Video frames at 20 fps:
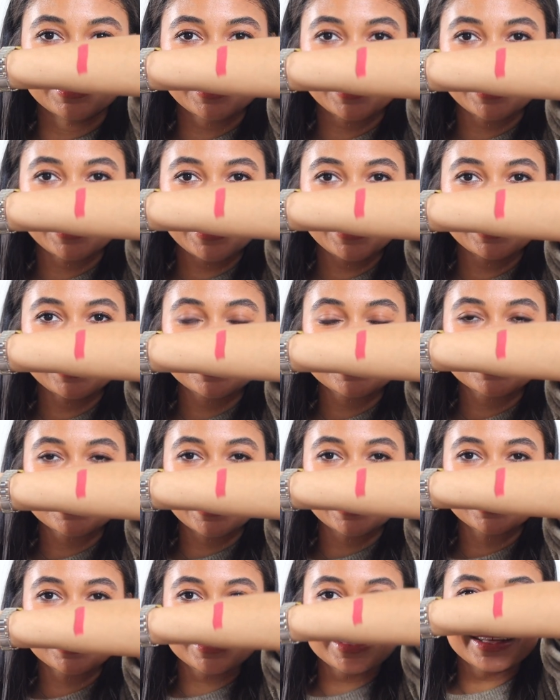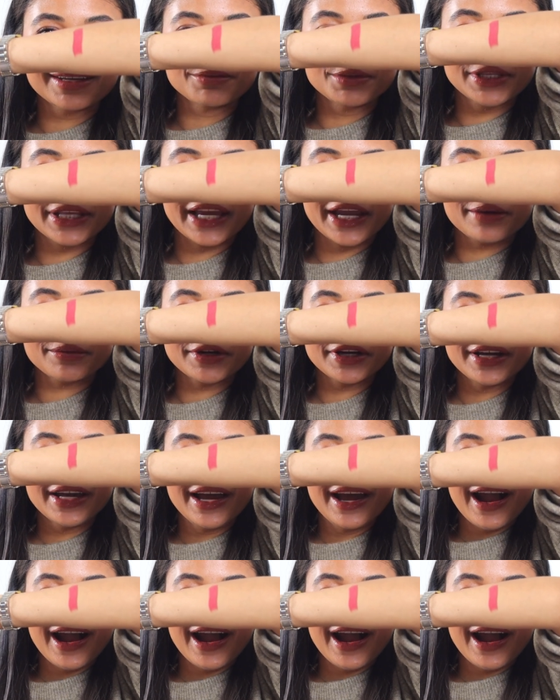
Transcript: Can I get with the camera?